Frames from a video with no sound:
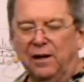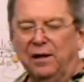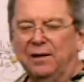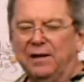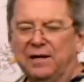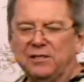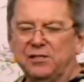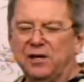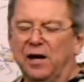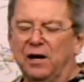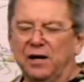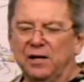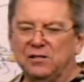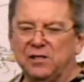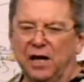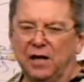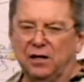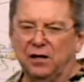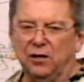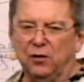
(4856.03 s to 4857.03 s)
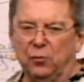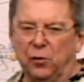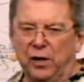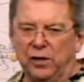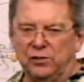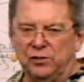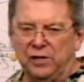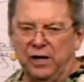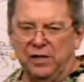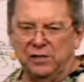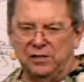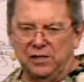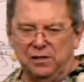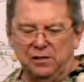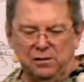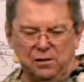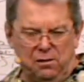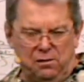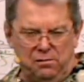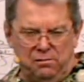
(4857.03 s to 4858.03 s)
That's not exactly the way he says it,
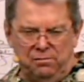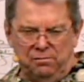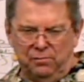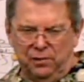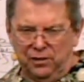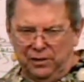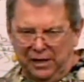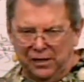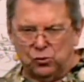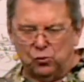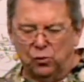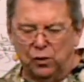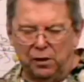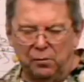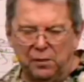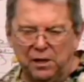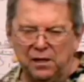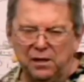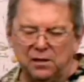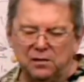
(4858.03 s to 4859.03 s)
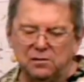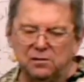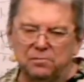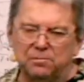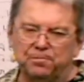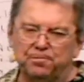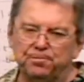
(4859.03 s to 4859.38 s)
but that's what he means.